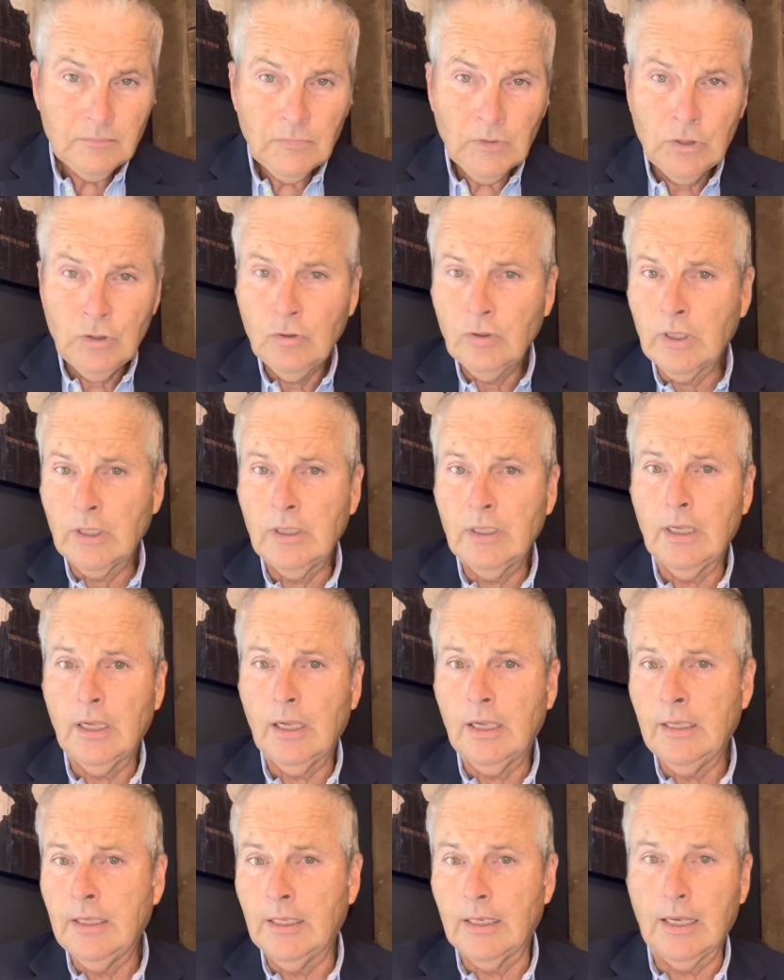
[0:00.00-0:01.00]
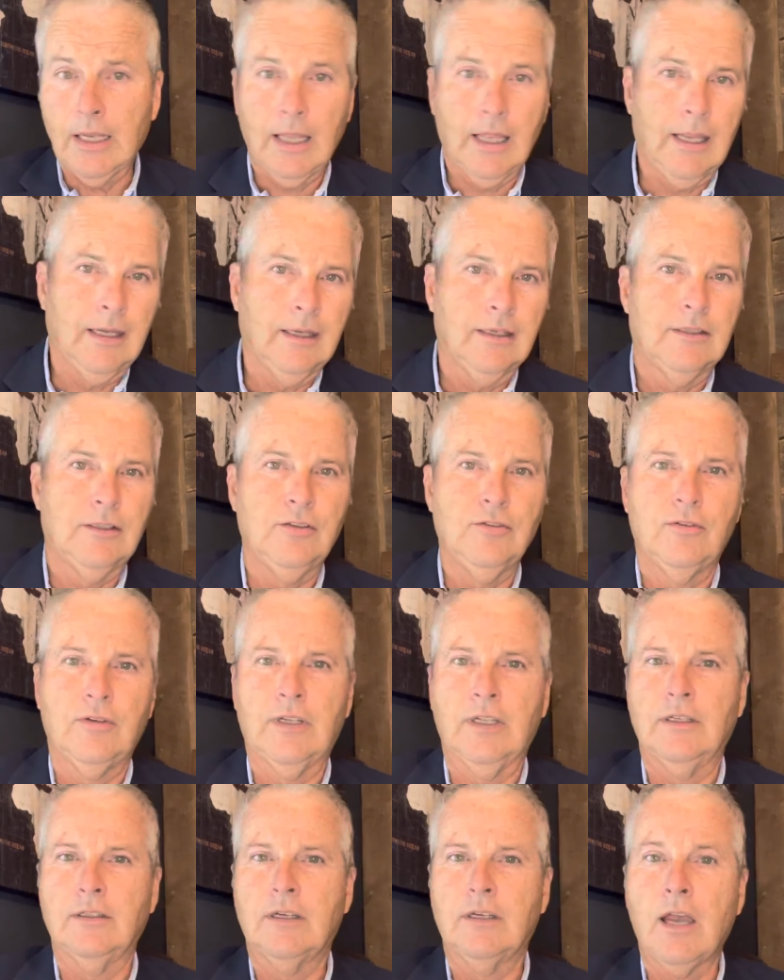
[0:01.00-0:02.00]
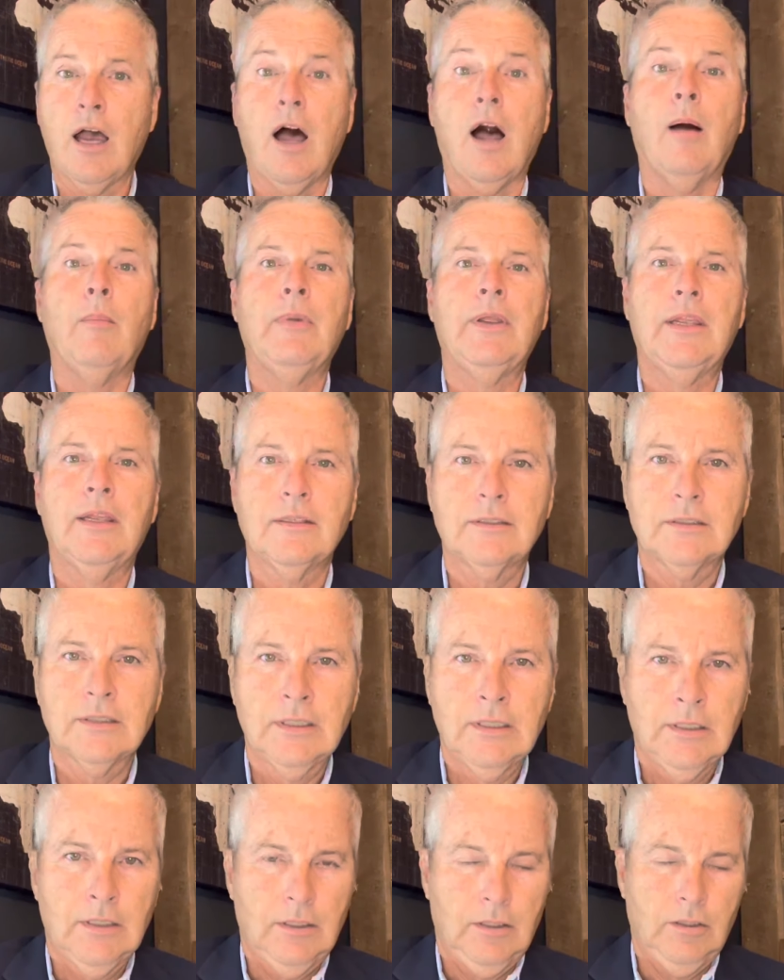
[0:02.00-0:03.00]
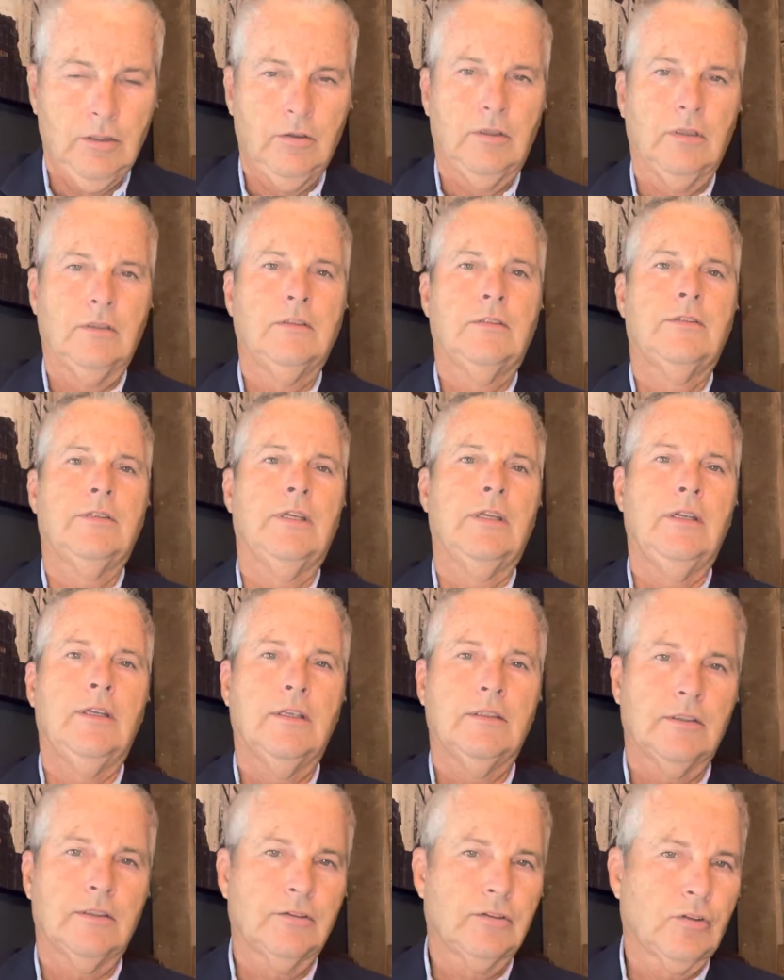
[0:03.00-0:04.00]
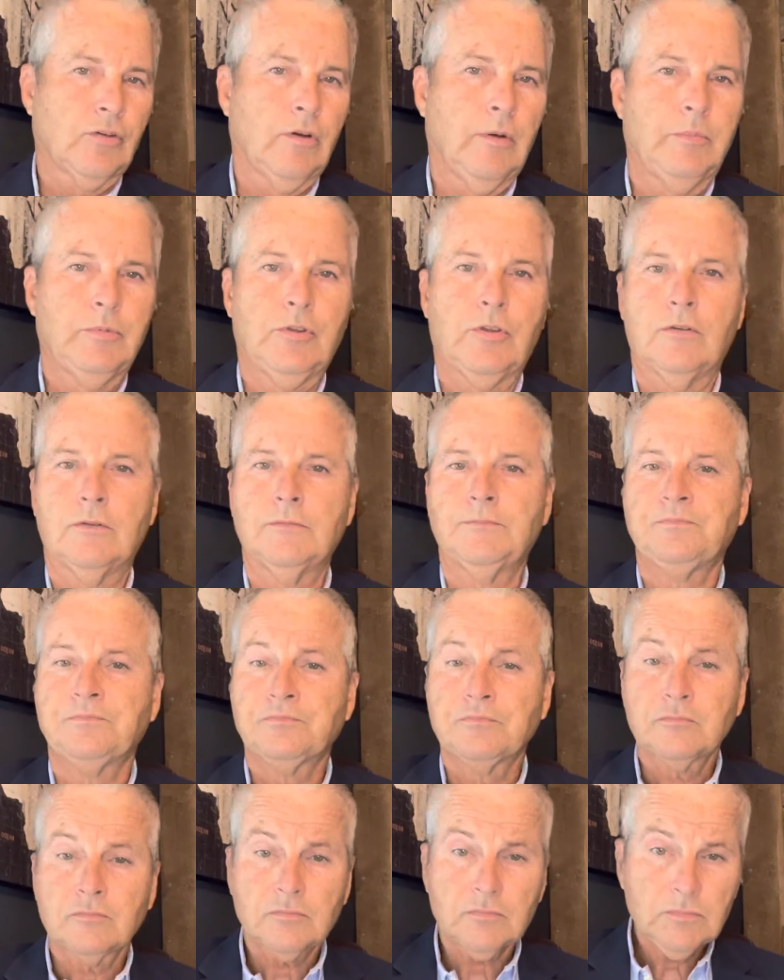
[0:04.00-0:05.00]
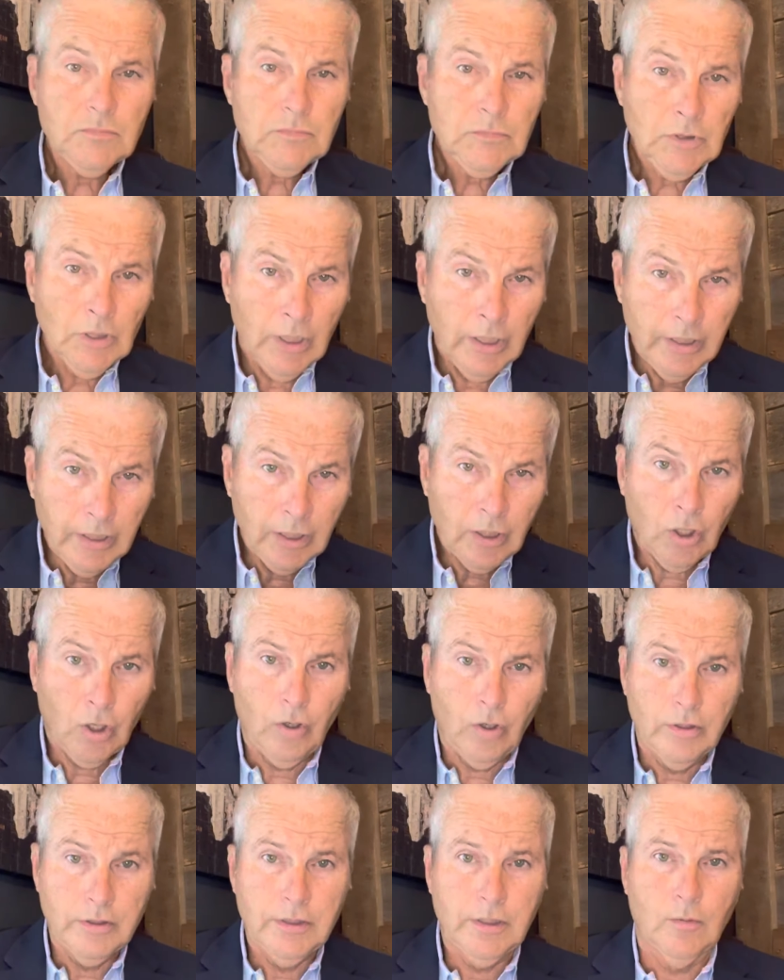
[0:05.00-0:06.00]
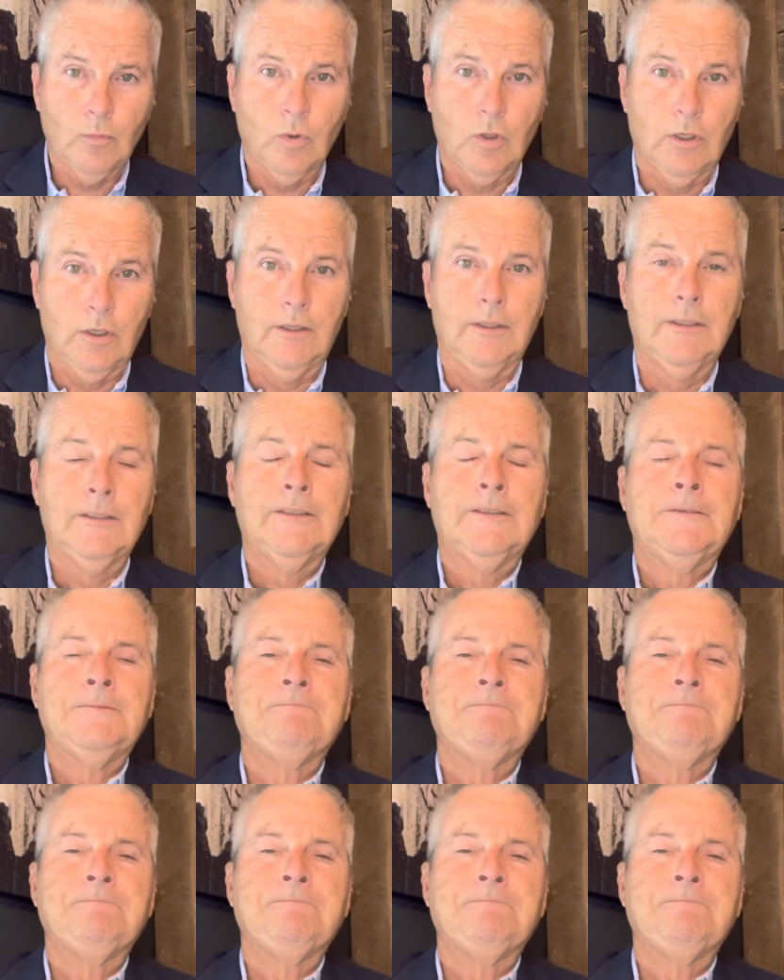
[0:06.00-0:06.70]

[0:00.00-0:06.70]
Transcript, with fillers: You can uh, hit like, you can comment, you can send us a scripture, an encouraging word.